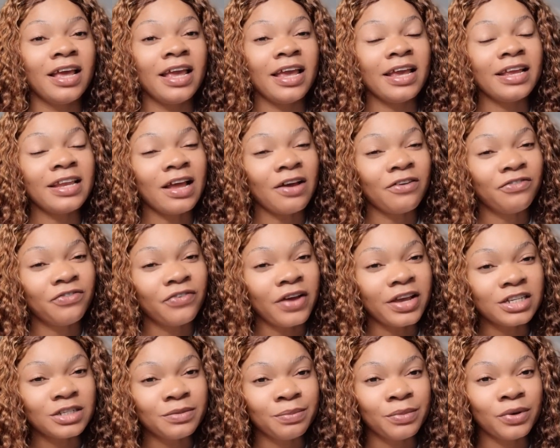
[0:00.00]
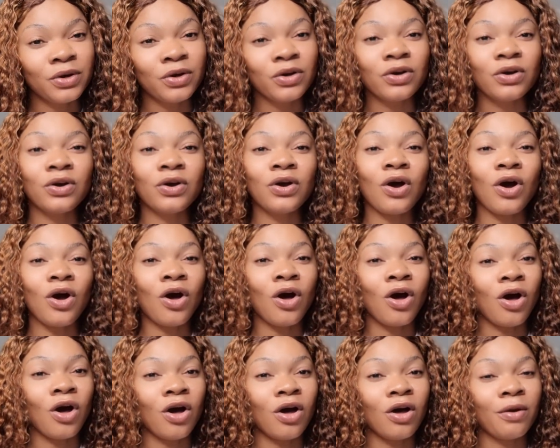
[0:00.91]
either fresh milk
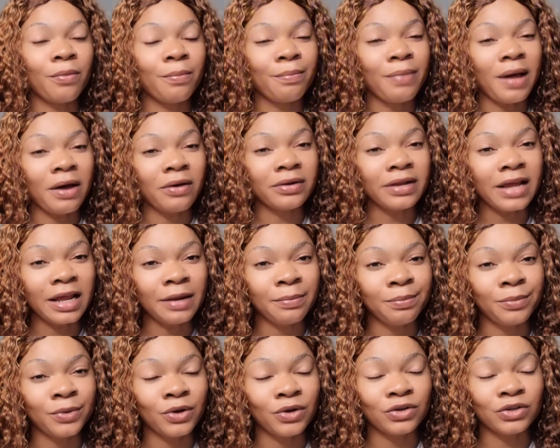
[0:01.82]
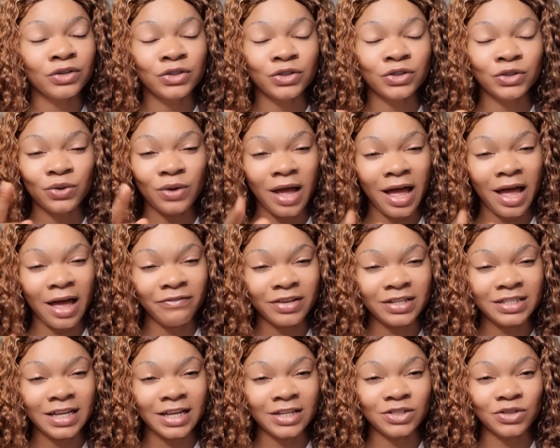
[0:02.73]
or powdered milk. Do you have
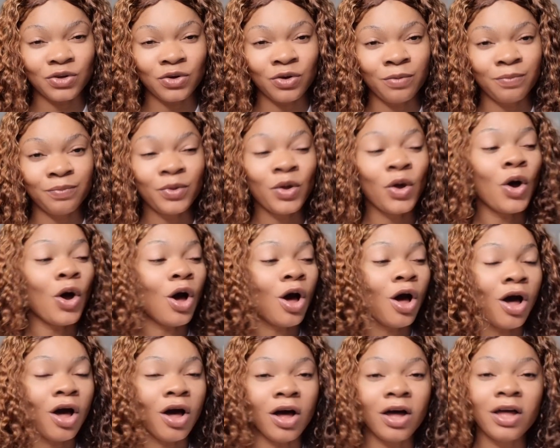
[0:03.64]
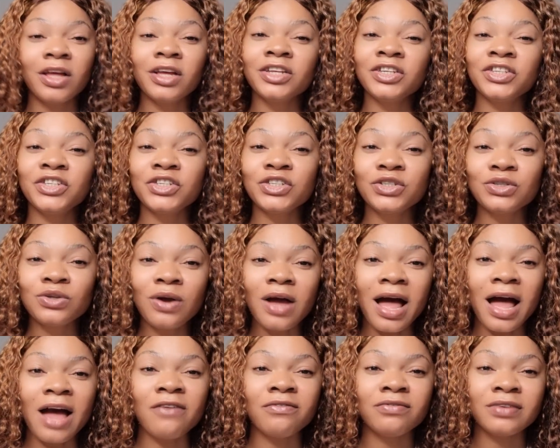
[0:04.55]
it at home? Or do you
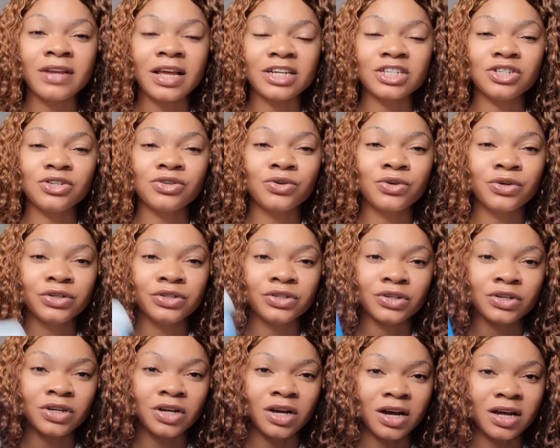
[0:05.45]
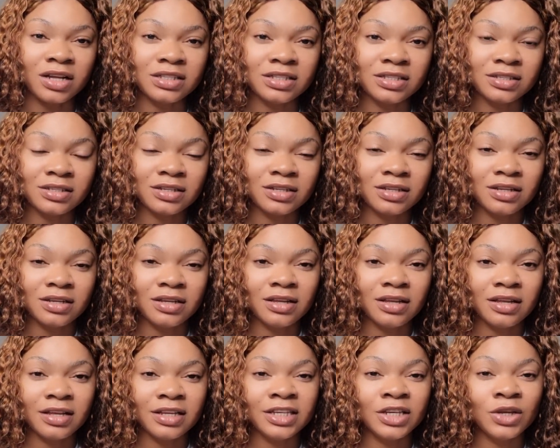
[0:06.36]
have natural yogurt?
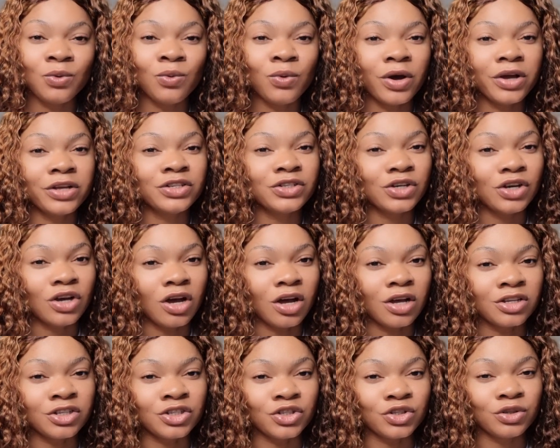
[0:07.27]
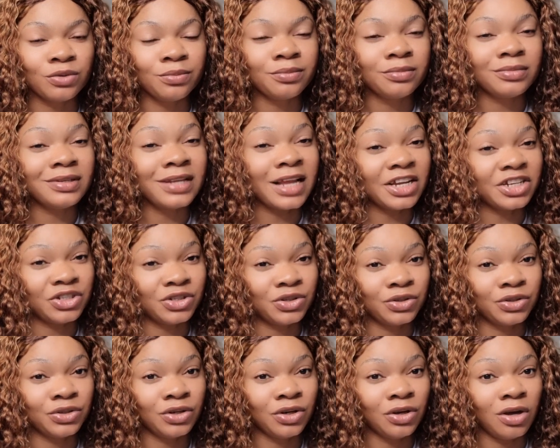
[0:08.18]
The one you consume,
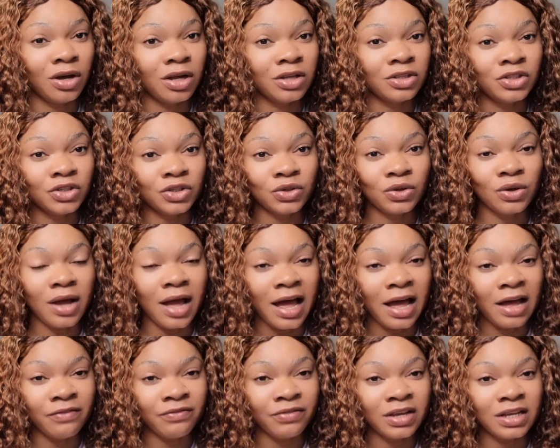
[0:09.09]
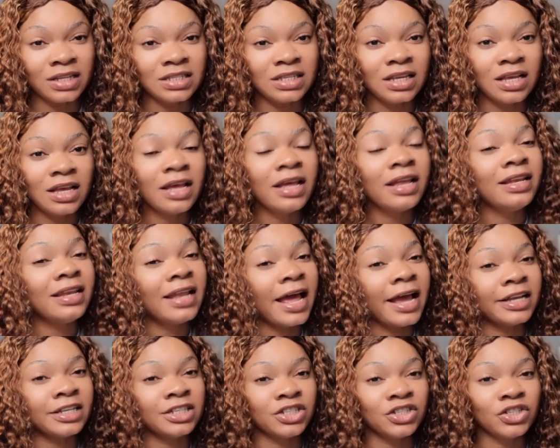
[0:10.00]
natural yogurt, do you have it?
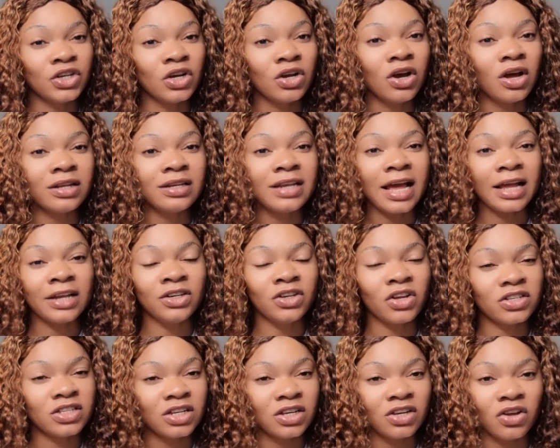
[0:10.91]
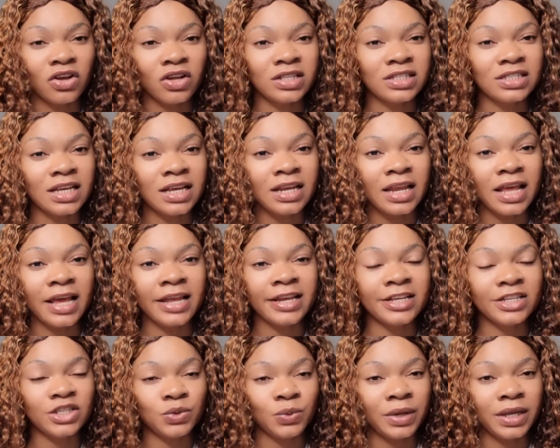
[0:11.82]
Like the yogurt that doesn't contain
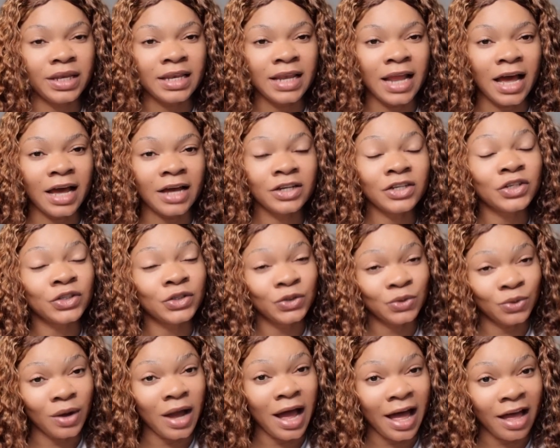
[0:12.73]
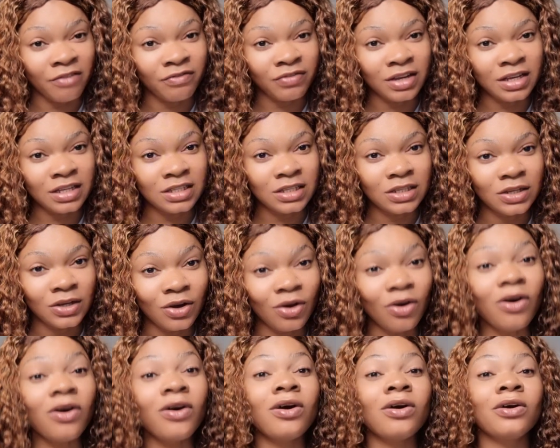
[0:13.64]
any sweetener, do you have it?
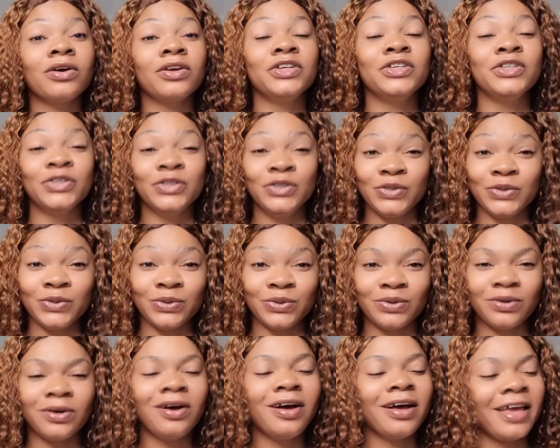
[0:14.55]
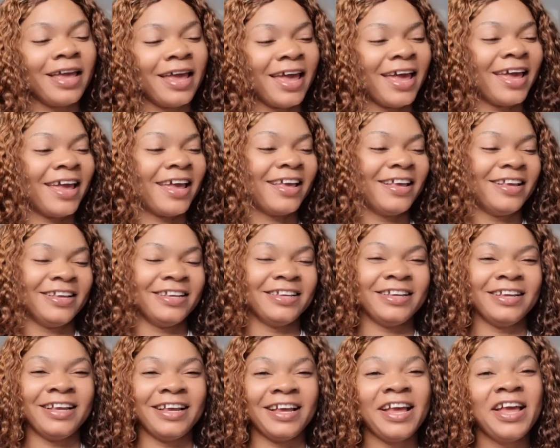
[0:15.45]
Oh, you do.
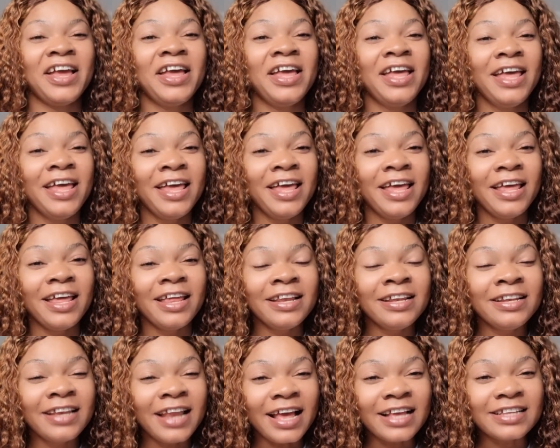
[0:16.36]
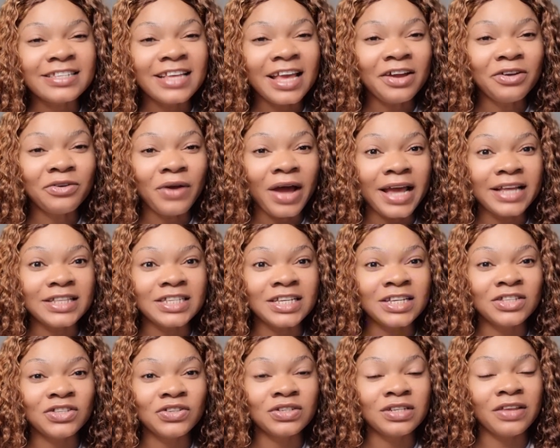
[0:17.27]
Okay. Let's get right
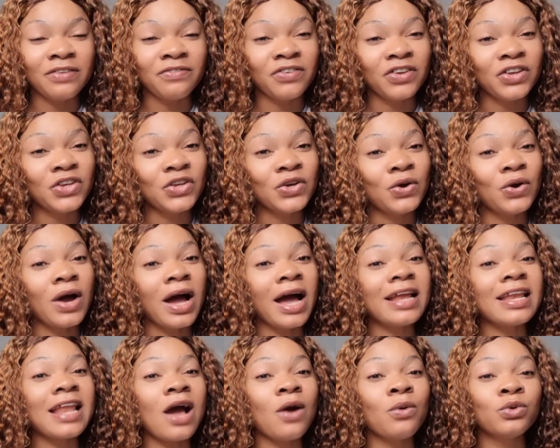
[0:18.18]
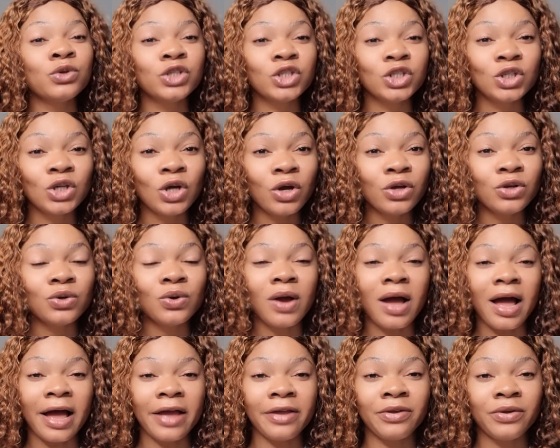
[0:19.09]
into the video and I will show you
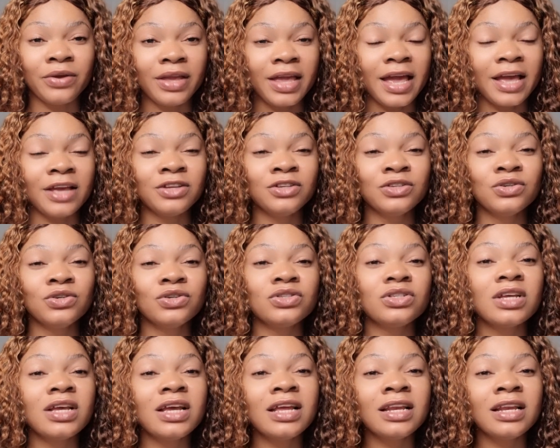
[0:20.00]
how you can use